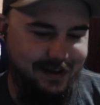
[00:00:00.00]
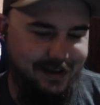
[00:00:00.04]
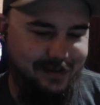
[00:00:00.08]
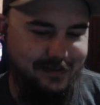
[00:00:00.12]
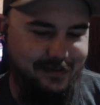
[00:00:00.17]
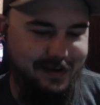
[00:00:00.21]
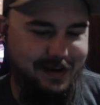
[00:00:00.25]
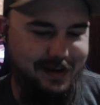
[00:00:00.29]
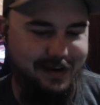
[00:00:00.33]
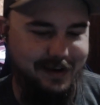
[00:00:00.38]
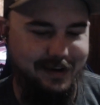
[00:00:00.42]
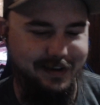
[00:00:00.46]

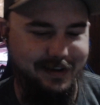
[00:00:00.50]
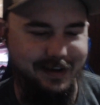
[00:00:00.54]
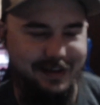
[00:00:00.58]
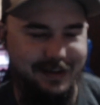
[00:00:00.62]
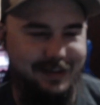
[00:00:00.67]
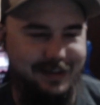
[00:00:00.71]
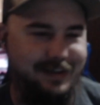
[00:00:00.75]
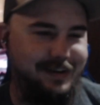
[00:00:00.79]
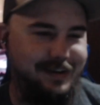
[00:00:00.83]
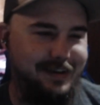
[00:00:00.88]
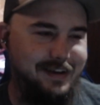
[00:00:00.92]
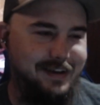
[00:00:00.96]
But, uh,
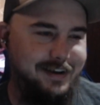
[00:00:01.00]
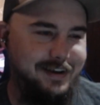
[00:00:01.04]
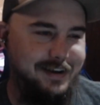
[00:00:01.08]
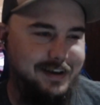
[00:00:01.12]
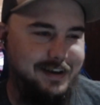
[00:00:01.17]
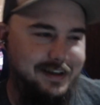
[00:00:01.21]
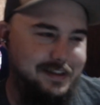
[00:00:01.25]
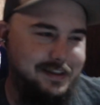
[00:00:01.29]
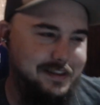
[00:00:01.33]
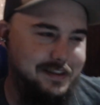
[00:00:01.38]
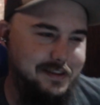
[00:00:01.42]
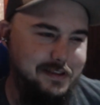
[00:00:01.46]

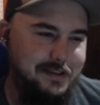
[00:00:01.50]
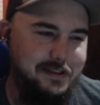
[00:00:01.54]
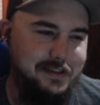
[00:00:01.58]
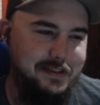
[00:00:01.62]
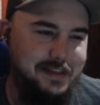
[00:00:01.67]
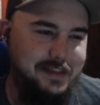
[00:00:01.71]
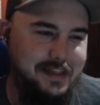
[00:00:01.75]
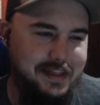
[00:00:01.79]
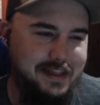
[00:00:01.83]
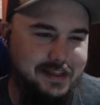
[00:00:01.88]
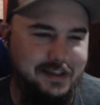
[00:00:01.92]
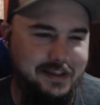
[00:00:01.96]

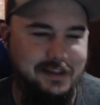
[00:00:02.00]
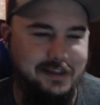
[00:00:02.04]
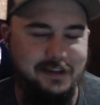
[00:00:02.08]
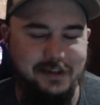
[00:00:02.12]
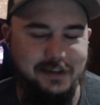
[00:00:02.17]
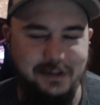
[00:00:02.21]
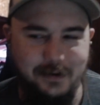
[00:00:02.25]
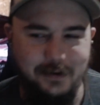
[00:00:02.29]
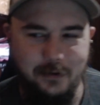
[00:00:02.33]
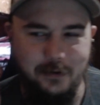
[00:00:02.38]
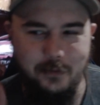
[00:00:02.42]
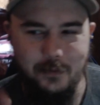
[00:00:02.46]
the,
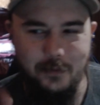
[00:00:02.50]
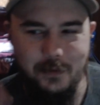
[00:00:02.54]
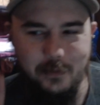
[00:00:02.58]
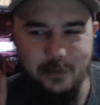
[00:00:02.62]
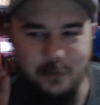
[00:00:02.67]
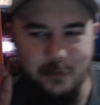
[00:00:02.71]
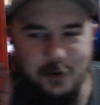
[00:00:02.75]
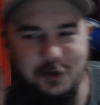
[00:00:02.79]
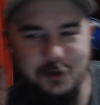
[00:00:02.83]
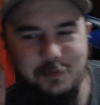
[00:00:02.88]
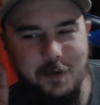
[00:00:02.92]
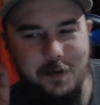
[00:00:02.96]
the, the
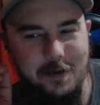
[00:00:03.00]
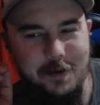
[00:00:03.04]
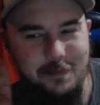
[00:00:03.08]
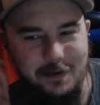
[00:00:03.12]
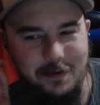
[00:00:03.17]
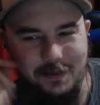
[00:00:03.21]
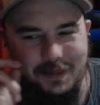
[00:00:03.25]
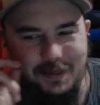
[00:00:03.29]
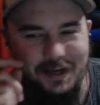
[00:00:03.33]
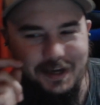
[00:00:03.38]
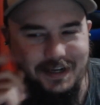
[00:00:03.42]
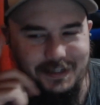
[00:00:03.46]
worst part
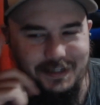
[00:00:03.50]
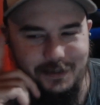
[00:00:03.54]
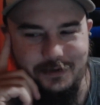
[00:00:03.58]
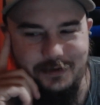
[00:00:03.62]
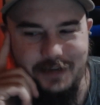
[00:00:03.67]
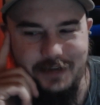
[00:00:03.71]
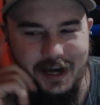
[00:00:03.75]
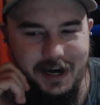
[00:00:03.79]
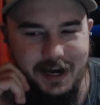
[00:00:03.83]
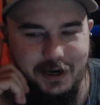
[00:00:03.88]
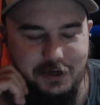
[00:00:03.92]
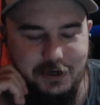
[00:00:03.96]
about that is those
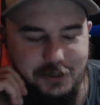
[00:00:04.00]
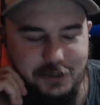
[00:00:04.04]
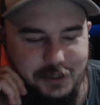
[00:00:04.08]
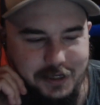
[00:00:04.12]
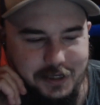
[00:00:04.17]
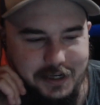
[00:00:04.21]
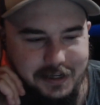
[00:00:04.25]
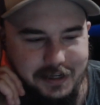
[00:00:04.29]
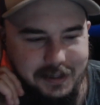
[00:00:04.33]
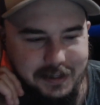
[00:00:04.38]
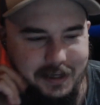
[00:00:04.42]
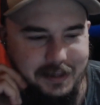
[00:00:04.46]

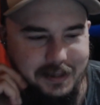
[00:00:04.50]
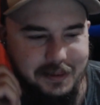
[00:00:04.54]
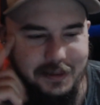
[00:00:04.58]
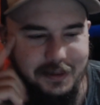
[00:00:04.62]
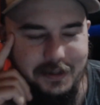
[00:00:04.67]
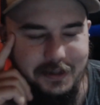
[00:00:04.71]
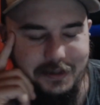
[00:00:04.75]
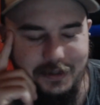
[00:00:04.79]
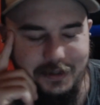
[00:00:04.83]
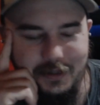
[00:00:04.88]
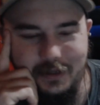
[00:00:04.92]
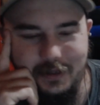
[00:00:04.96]
actually like
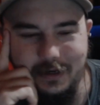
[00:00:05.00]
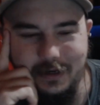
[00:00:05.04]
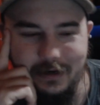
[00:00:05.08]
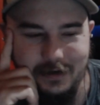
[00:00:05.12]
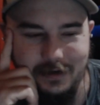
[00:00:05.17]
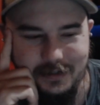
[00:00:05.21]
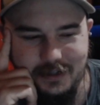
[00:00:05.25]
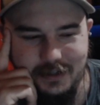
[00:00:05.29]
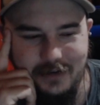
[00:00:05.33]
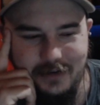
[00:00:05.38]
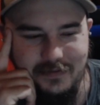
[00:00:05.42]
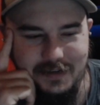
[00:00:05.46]
the, the
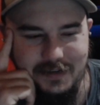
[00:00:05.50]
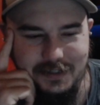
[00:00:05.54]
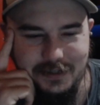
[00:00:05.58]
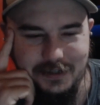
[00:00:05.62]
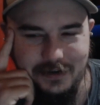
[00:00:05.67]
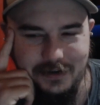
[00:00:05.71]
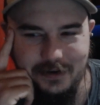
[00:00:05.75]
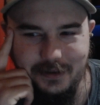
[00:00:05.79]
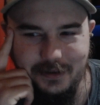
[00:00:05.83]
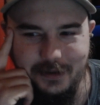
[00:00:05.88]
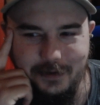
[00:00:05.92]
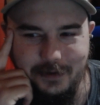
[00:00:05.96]
lyrics obviously
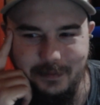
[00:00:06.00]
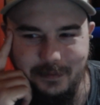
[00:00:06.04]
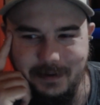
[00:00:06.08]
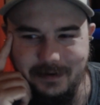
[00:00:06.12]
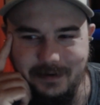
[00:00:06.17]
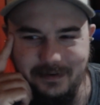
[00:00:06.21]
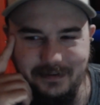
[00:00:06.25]
are a little bit